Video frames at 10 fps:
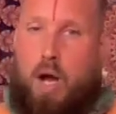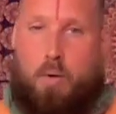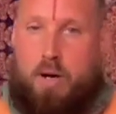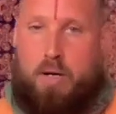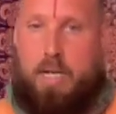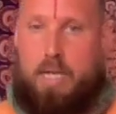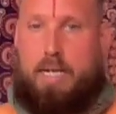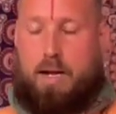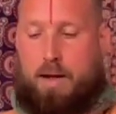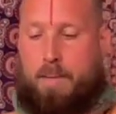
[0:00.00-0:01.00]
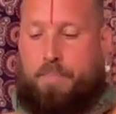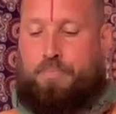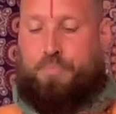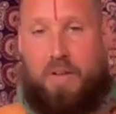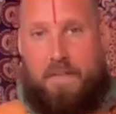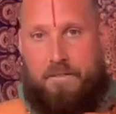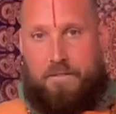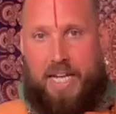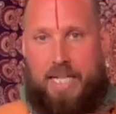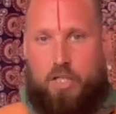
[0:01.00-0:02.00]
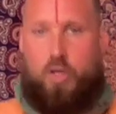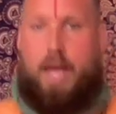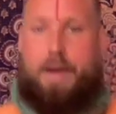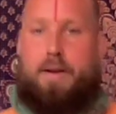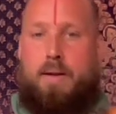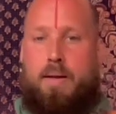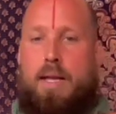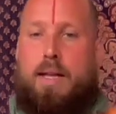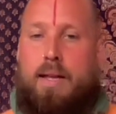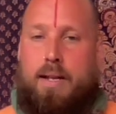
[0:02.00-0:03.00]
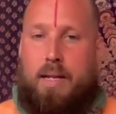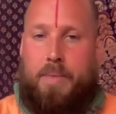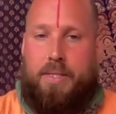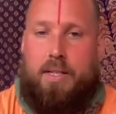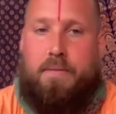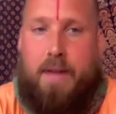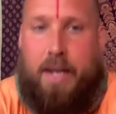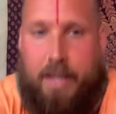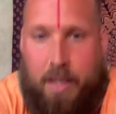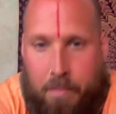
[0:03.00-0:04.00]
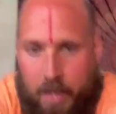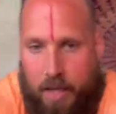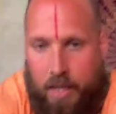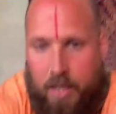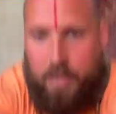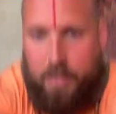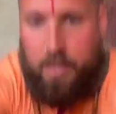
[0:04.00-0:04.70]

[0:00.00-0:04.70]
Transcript: our feet together. Let me see if I can make this a